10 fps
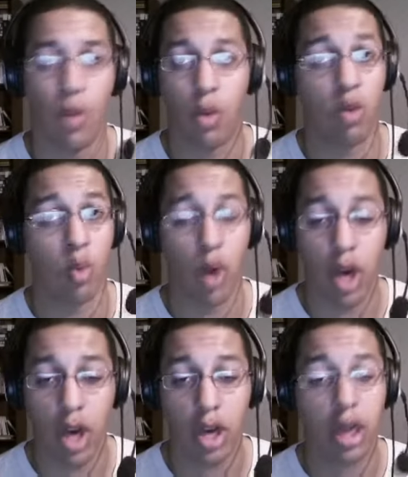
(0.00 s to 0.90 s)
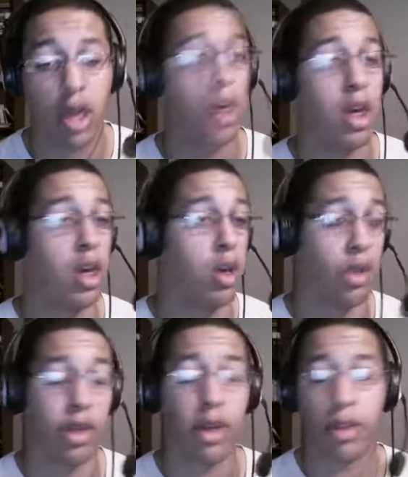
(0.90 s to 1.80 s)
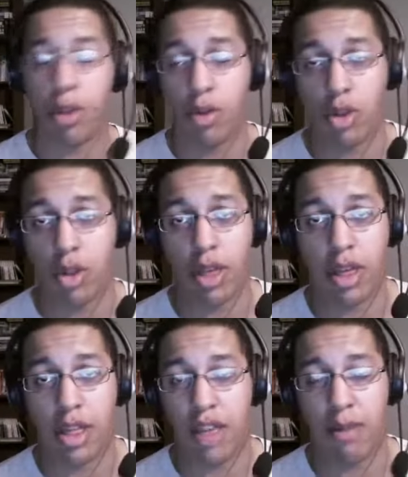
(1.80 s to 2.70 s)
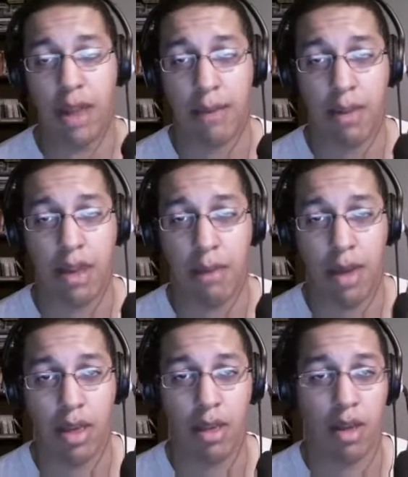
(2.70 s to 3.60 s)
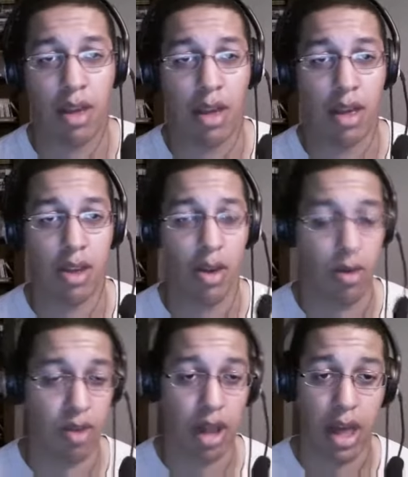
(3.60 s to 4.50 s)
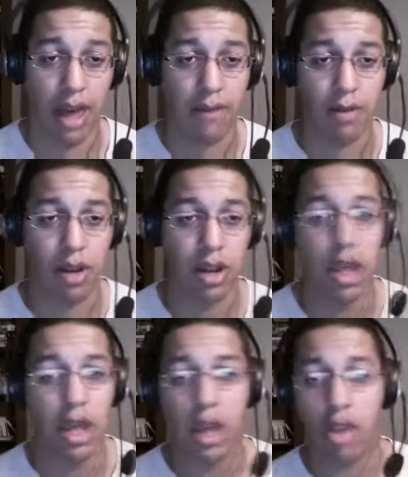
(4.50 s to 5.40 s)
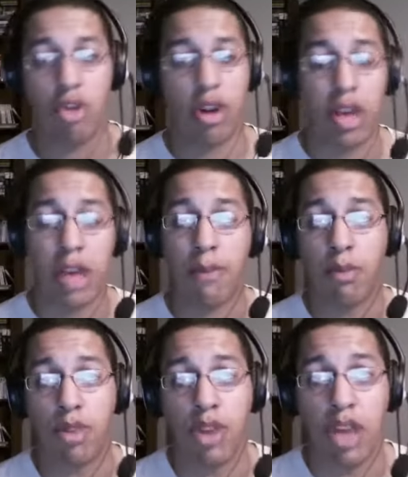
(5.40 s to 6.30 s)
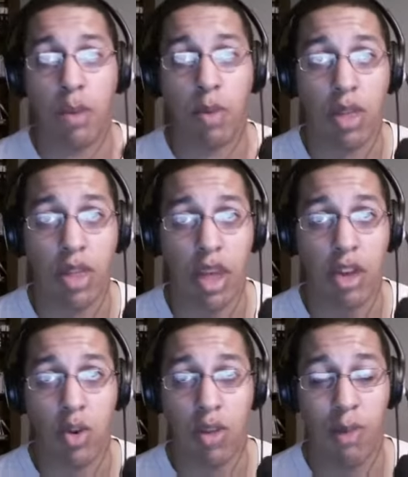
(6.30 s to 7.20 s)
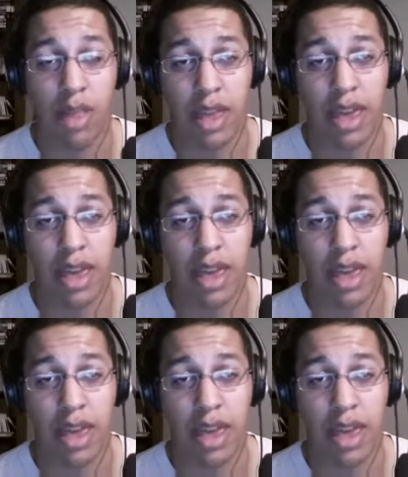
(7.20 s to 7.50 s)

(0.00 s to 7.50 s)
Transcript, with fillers: what with work, other social things that have been happening in my you know in real life, and trying to keep up to date with the schedule as best I